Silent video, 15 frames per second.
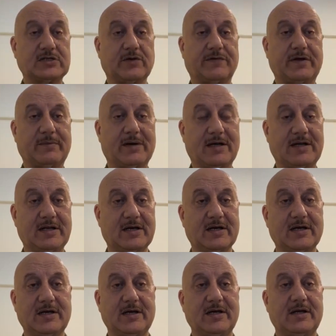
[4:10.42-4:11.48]
of
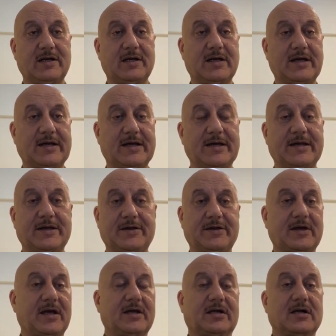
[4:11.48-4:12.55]
Himalaya, and
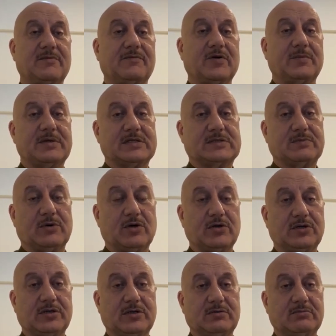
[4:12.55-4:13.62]
I come from a
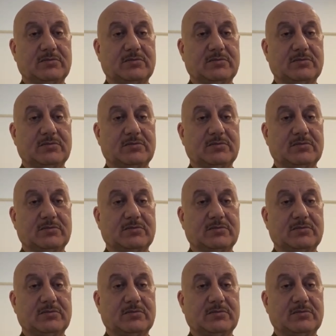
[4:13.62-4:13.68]
small